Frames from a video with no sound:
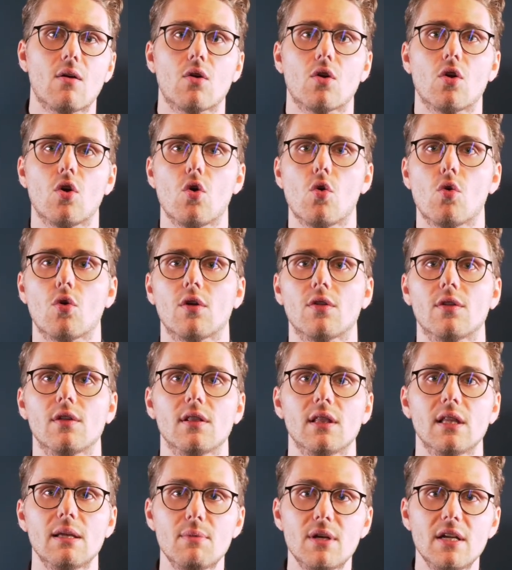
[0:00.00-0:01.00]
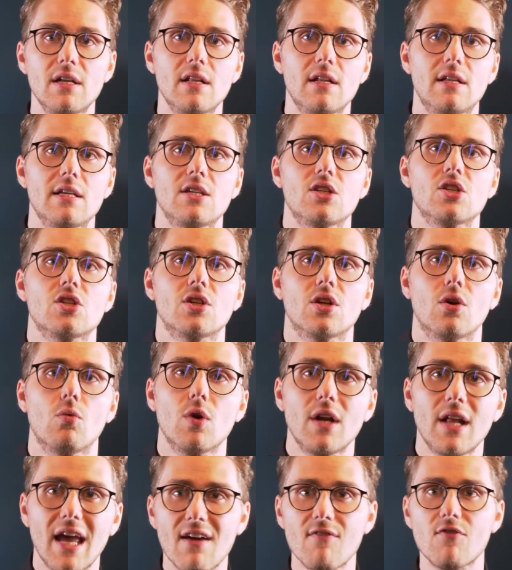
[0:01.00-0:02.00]
code or the limited edition or
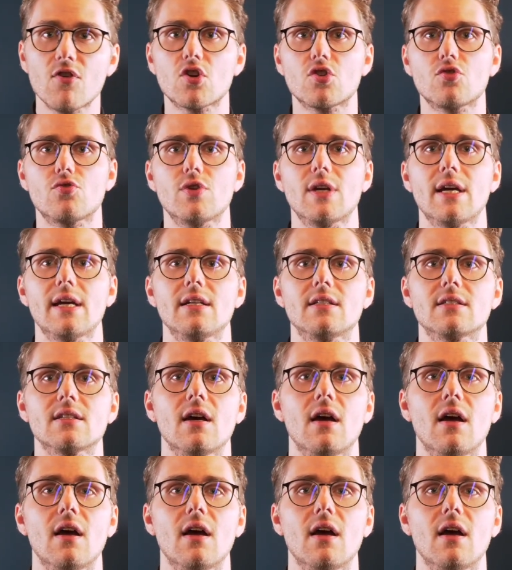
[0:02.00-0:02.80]
whatever creates